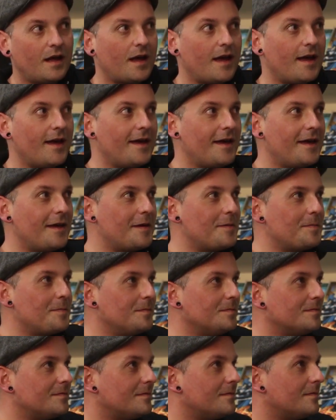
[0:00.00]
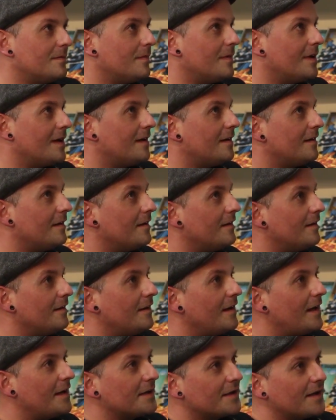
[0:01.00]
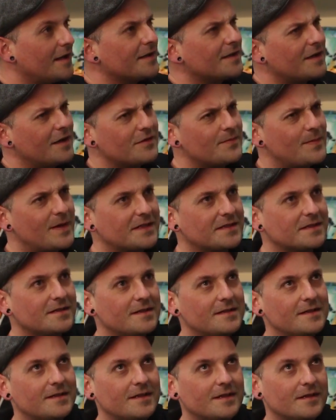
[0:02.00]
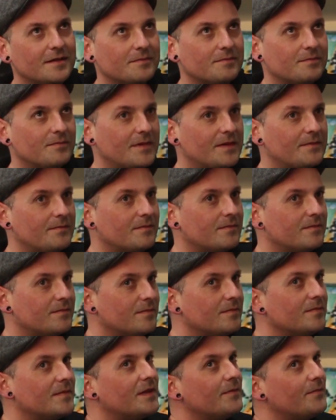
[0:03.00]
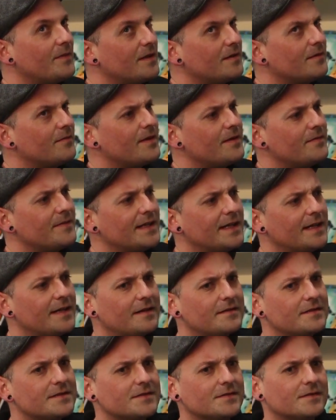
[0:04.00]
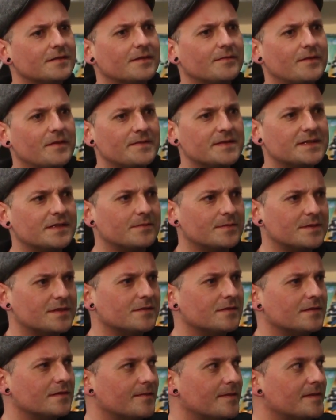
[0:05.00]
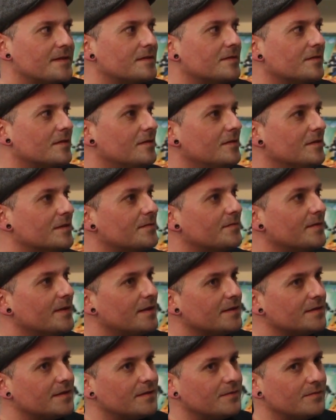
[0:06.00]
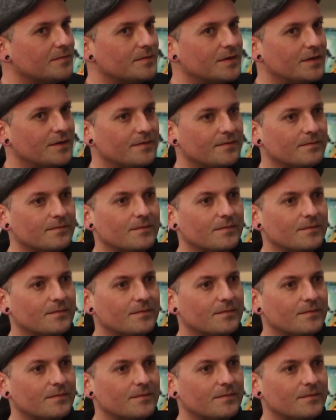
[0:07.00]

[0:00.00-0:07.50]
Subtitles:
and it goes back to kind of like when the way we laid out the store and the way we set up the store and the way the store looks. We also do,